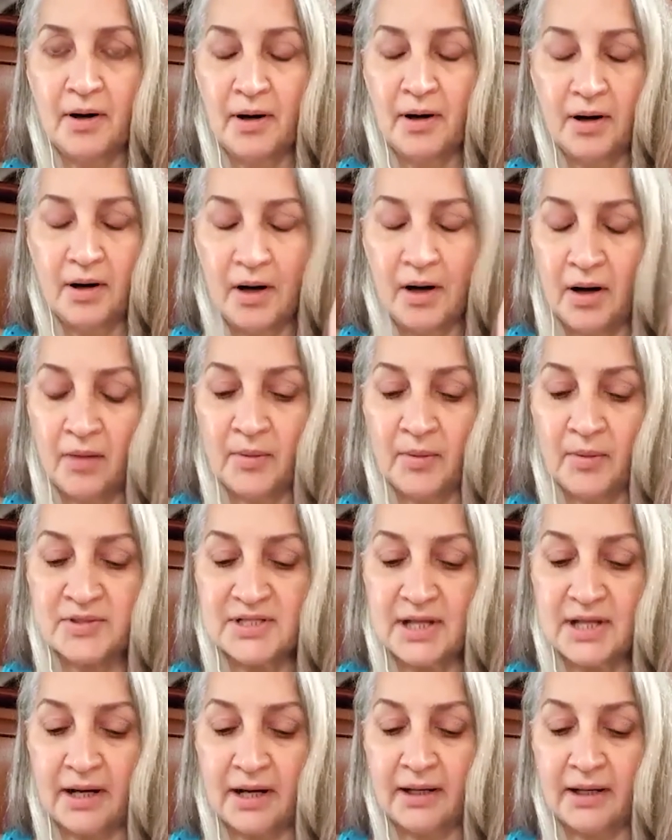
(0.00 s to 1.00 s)
almost
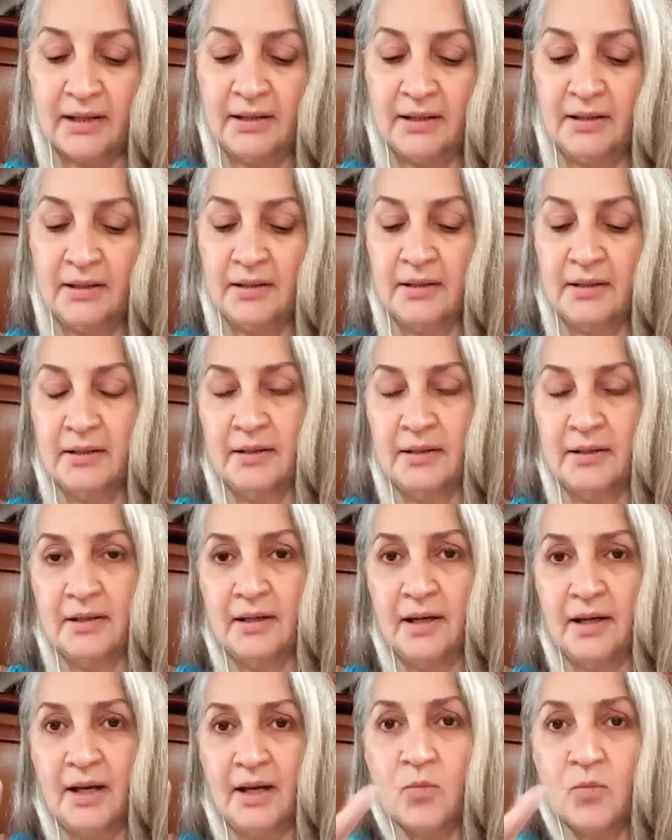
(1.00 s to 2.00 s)
dying
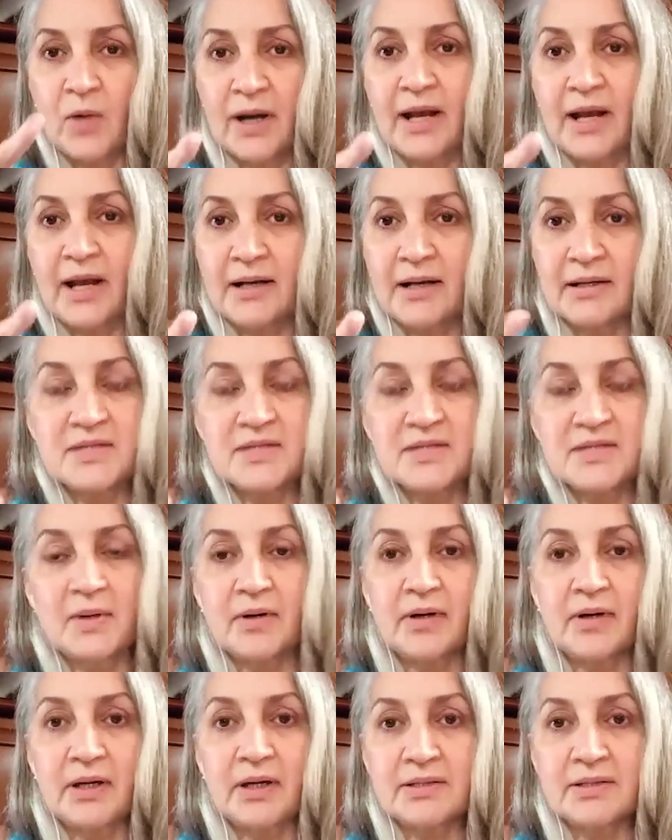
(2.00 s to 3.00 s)
and what I'd
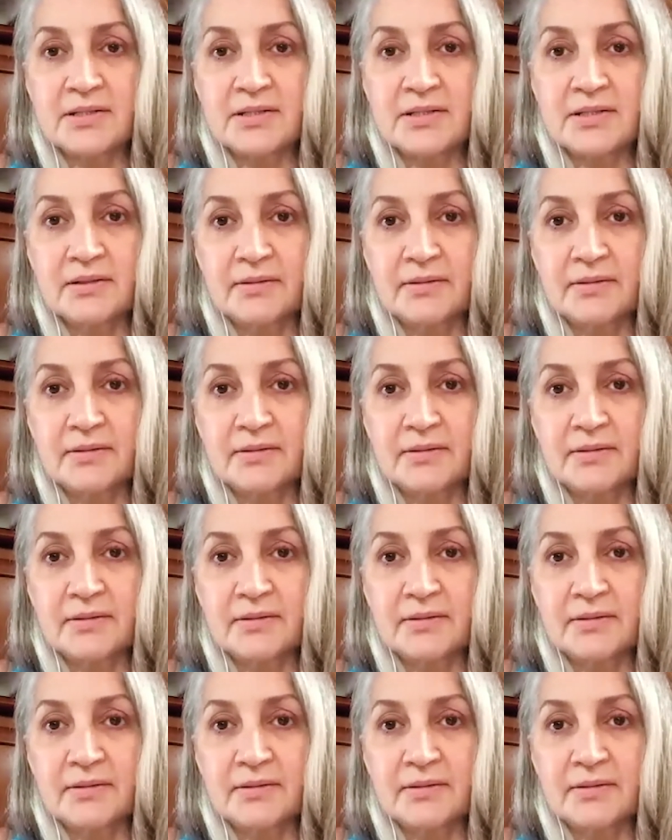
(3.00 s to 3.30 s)
experienced.